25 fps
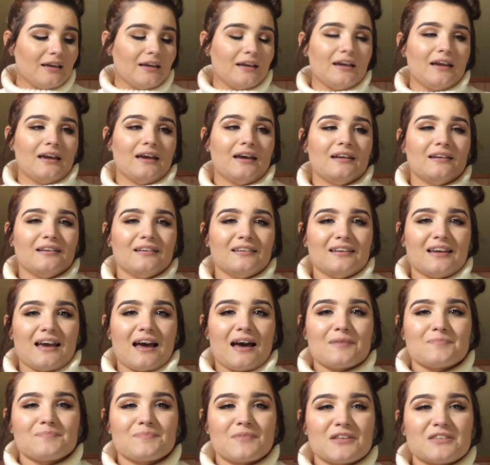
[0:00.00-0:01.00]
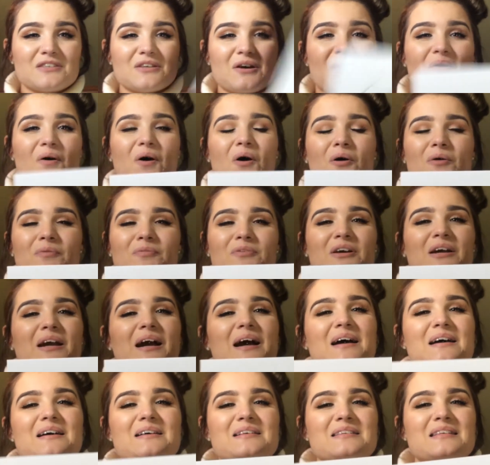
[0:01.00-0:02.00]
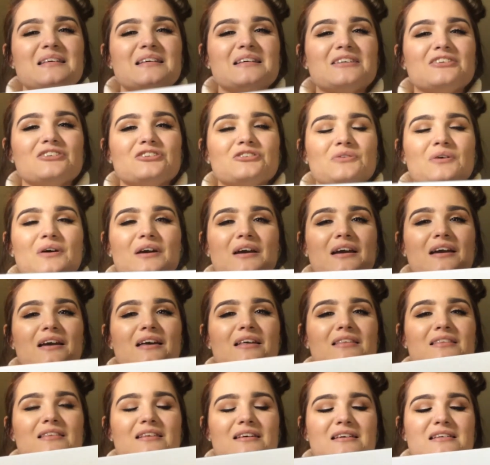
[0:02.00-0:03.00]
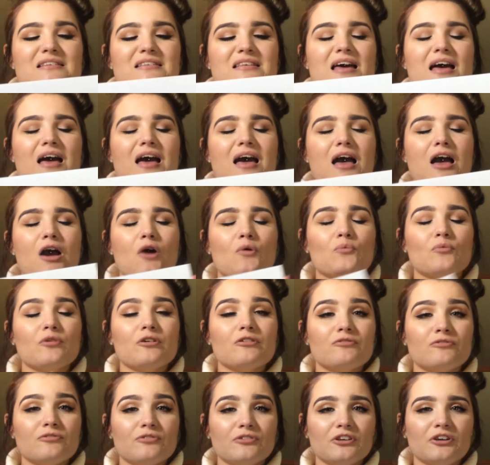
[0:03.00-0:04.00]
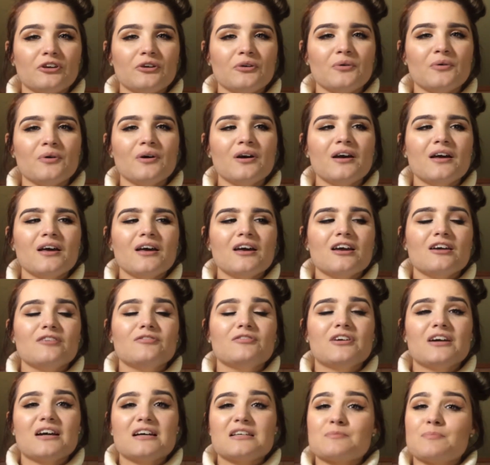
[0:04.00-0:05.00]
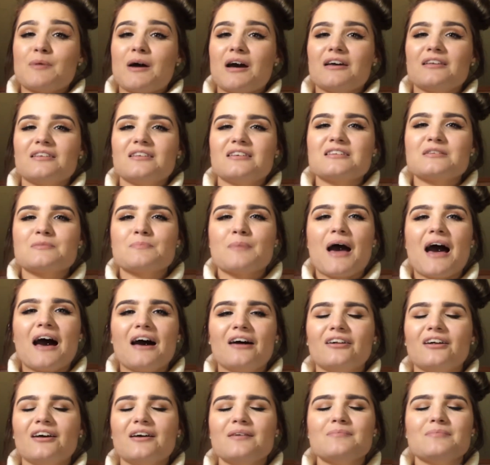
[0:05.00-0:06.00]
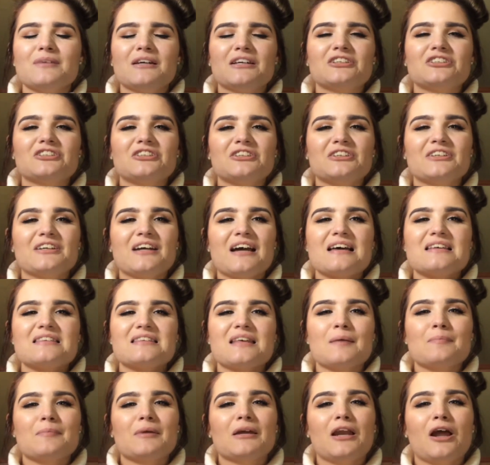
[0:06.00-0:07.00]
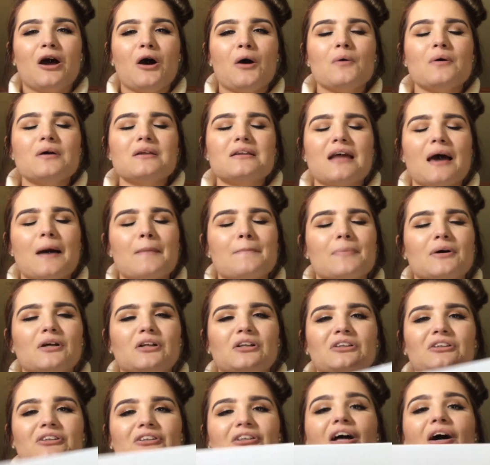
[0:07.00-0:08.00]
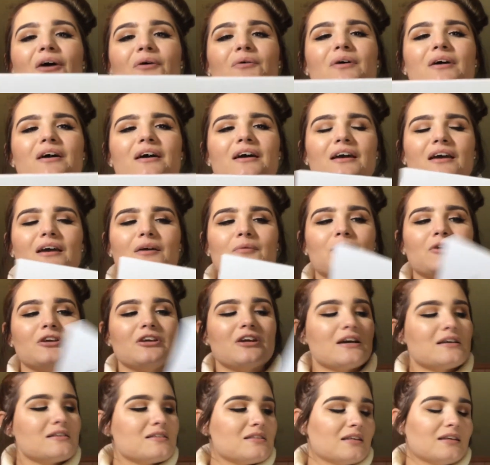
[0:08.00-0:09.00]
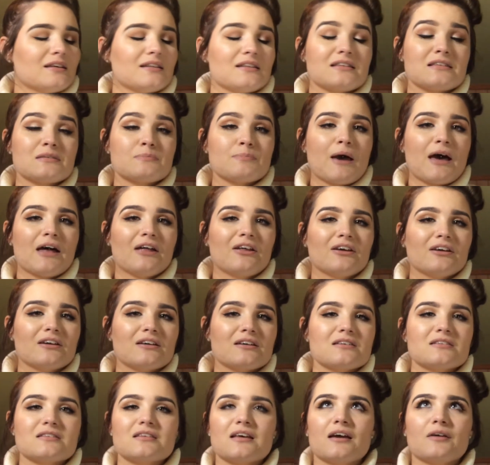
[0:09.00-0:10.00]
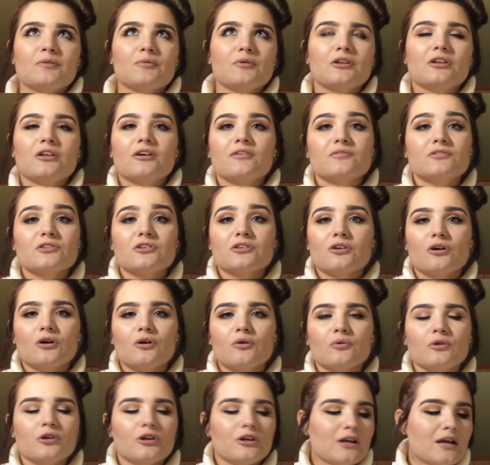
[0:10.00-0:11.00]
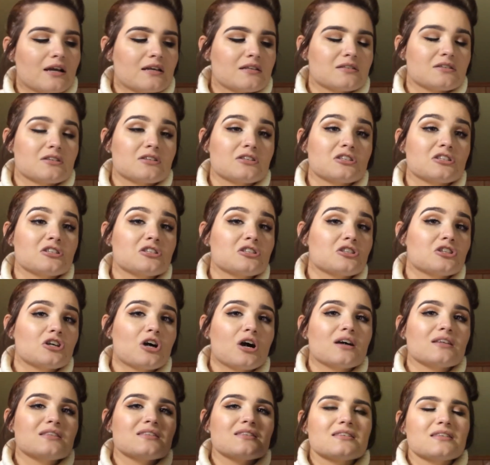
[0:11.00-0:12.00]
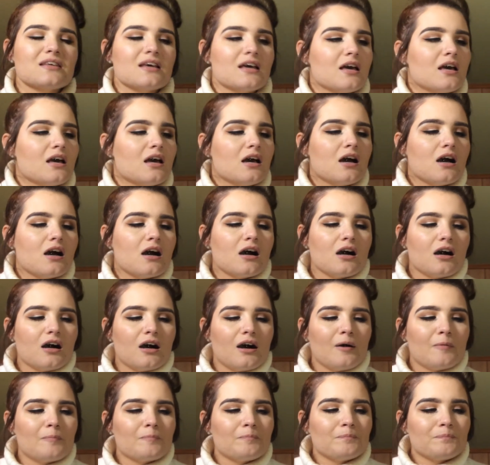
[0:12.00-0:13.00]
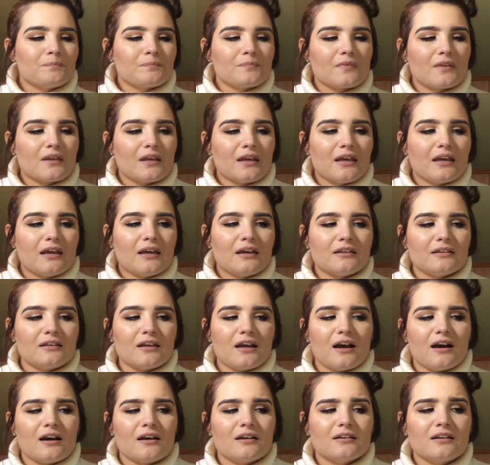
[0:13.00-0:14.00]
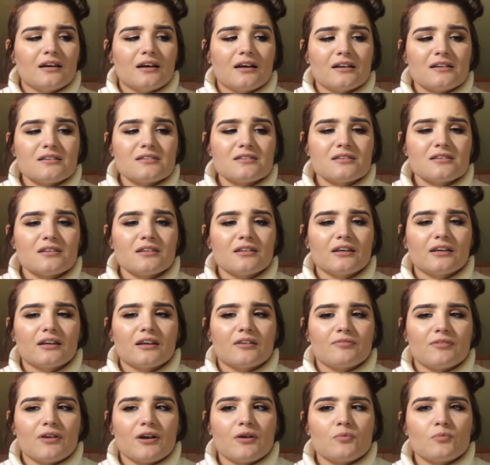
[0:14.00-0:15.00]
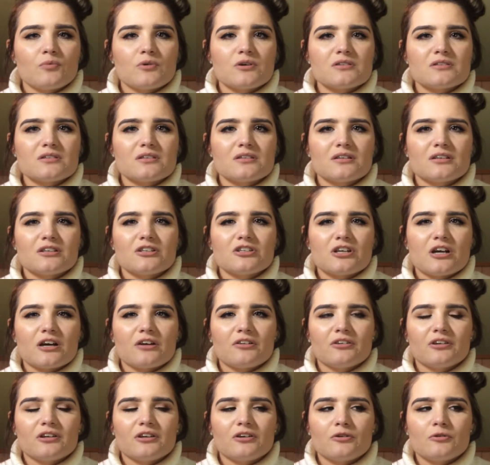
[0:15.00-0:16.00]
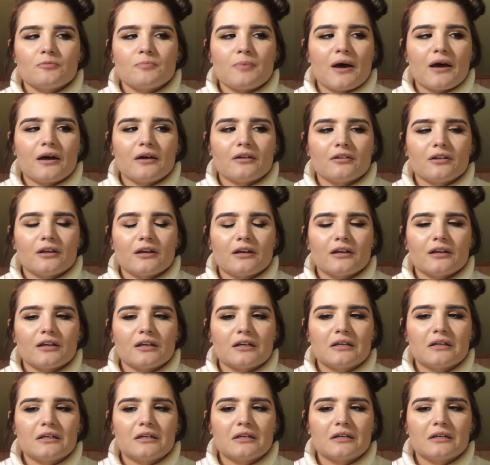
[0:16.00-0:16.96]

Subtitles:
And yeah, so hope you guys enjoy this review. If you guys buy this palette, make sure you guys let me know down below and what you guys think of this palette, because I would love to know your guys' thoughts. And yeah, and honestly, like, if I wasn't a Jaclyn Hill pet like